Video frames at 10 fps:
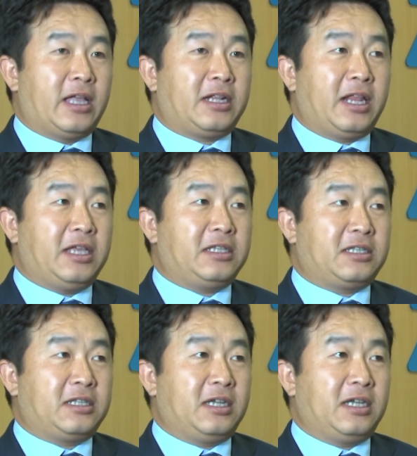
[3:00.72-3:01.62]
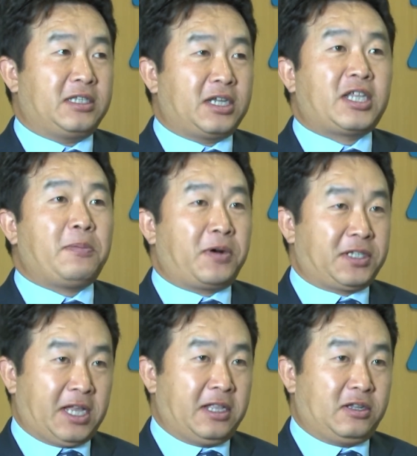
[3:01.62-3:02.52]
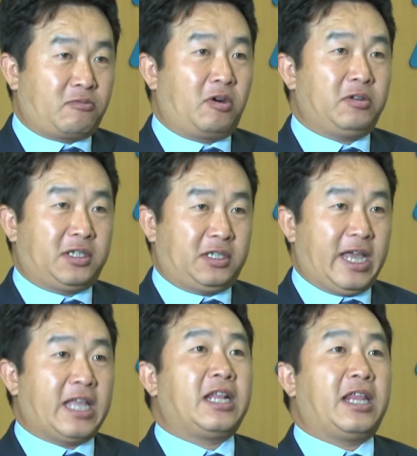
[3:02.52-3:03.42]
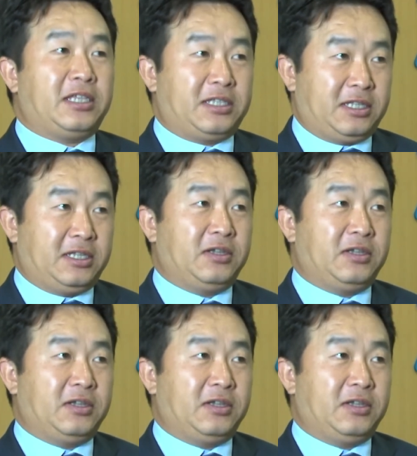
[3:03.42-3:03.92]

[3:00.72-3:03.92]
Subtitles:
least 30% growth, at least.